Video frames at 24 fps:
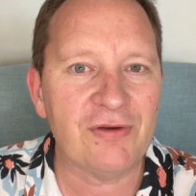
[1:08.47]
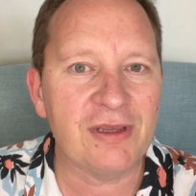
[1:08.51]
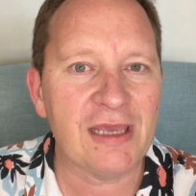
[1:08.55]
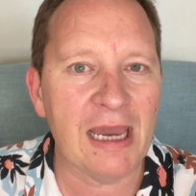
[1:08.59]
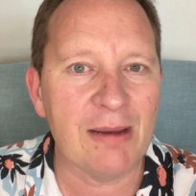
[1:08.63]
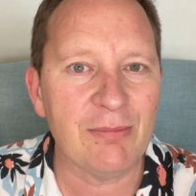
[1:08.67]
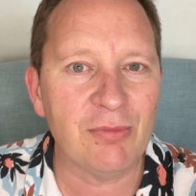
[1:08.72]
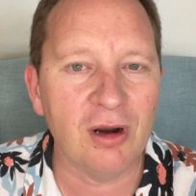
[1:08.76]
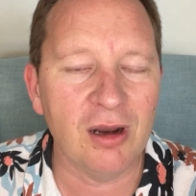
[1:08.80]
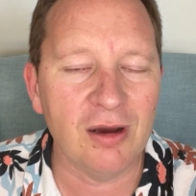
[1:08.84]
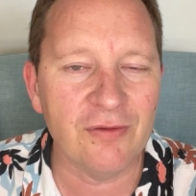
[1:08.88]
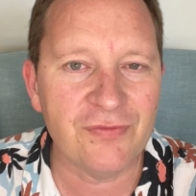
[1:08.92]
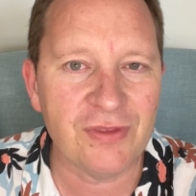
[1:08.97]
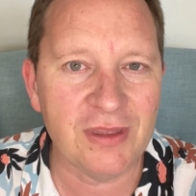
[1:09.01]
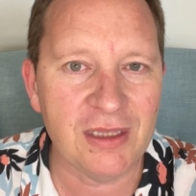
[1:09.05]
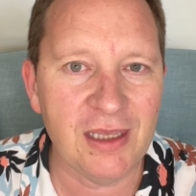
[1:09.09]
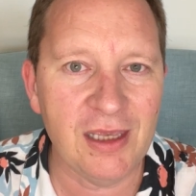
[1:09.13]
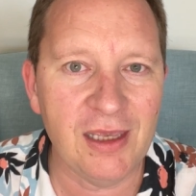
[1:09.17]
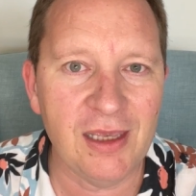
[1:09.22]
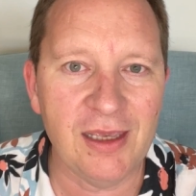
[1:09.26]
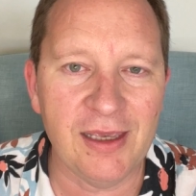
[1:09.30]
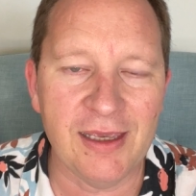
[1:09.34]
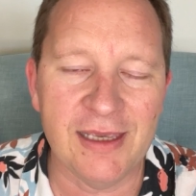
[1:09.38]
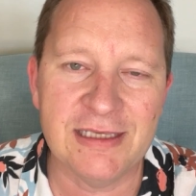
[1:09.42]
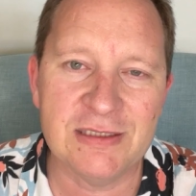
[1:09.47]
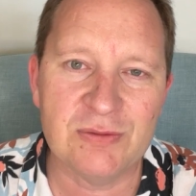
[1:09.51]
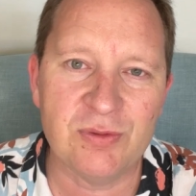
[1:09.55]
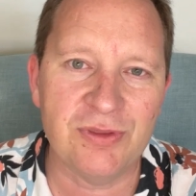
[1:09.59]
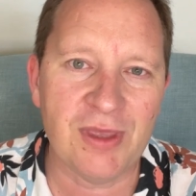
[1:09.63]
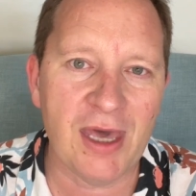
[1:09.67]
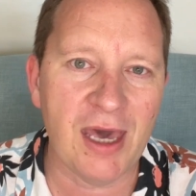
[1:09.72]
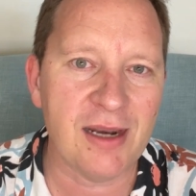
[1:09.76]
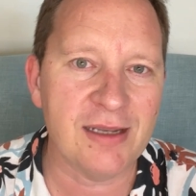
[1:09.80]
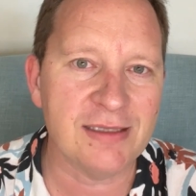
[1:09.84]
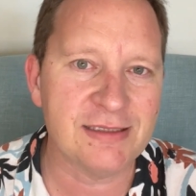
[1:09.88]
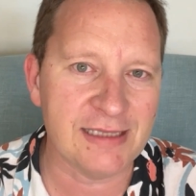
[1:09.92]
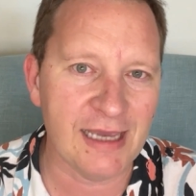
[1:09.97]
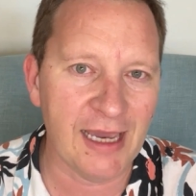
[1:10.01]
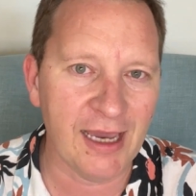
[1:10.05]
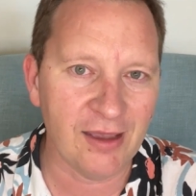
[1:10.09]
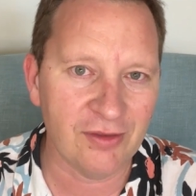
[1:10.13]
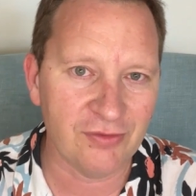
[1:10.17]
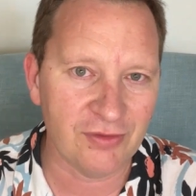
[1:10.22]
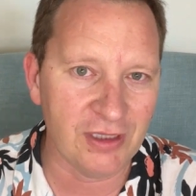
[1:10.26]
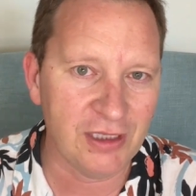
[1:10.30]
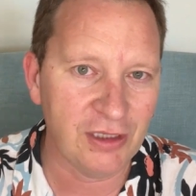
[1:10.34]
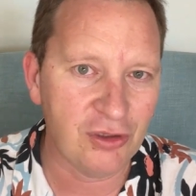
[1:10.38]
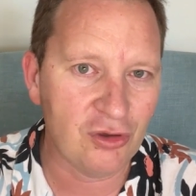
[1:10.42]
camera of the year is without a doubt
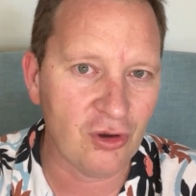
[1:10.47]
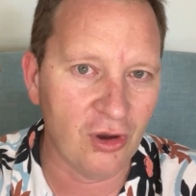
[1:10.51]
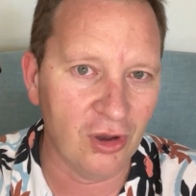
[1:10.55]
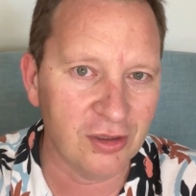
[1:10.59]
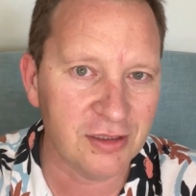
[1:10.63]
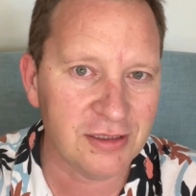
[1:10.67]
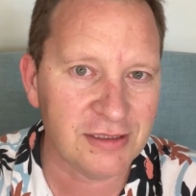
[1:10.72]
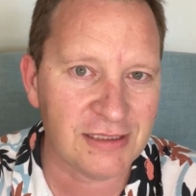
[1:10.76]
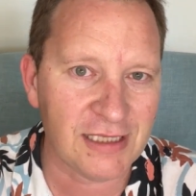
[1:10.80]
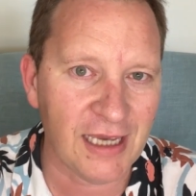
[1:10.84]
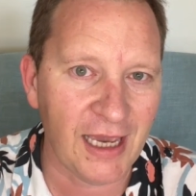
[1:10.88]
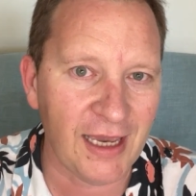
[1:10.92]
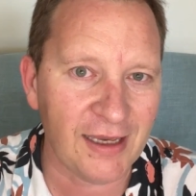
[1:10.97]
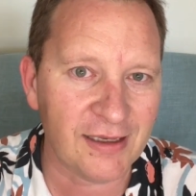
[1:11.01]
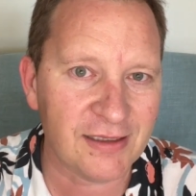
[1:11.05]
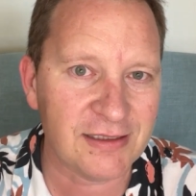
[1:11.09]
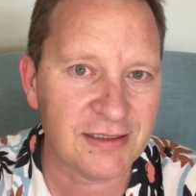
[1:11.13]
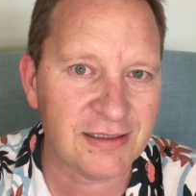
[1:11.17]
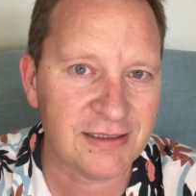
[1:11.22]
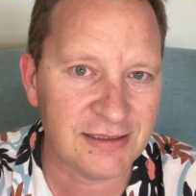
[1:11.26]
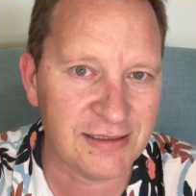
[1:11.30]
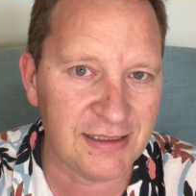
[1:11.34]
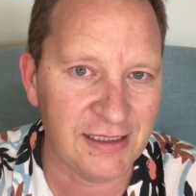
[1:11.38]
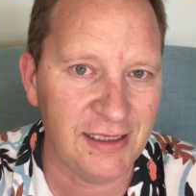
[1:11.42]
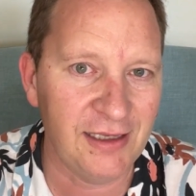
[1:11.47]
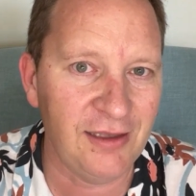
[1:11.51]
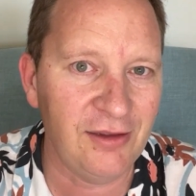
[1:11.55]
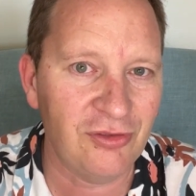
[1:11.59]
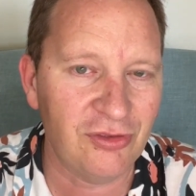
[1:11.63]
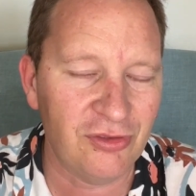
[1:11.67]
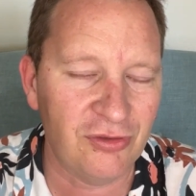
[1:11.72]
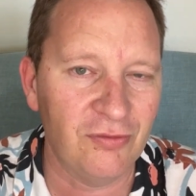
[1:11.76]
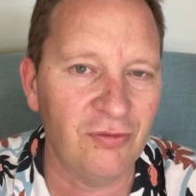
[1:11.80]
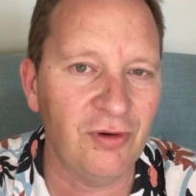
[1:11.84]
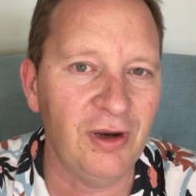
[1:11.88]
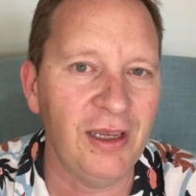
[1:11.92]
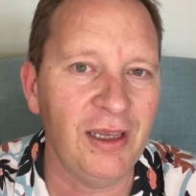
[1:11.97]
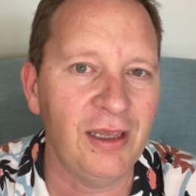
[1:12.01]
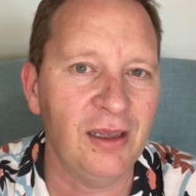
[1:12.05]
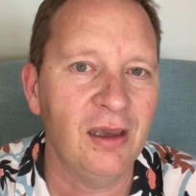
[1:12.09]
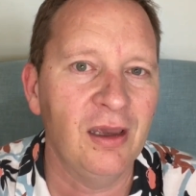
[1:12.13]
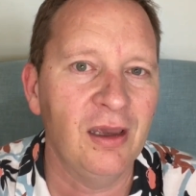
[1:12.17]
the Contax T3.